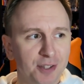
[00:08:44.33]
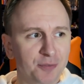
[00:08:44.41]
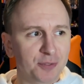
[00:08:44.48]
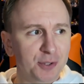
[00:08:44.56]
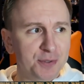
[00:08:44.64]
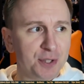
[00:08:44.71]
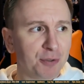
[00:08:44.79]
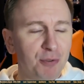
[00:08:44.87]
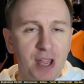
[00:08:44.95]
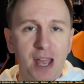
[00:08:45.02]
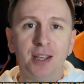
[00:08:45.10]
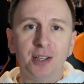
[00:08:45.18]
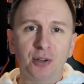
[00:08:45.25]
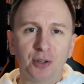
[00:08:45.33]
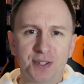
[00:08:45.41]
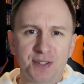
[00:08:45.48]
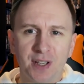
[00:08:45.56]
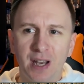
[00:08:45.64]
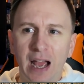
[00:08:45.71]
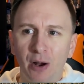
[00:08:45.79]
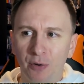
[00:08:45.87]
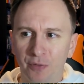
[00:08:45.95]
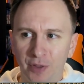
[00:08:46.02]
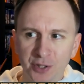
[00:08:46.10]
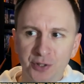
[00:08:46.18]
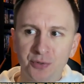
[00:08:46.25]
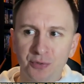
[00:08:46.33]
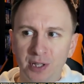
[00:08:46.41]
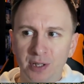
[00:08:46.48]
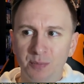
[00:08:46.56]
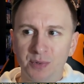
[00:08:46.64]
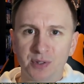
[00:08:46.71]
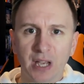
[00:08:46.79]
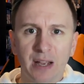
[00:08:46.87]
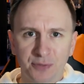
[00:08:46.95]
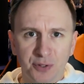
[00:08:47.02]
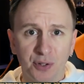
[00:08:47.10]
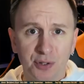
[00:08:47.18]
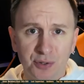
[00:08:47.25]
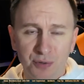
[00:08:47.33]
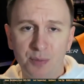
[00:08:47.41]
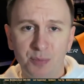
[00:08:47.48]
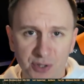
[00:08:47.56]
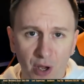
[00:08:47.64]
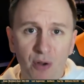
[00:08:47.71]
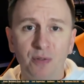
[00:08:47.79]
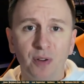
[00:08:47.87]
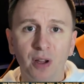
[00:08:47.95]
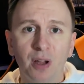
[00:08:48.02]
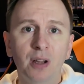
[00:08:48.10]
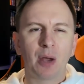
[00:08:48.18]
a view to creating content out of their streams after the stream is over.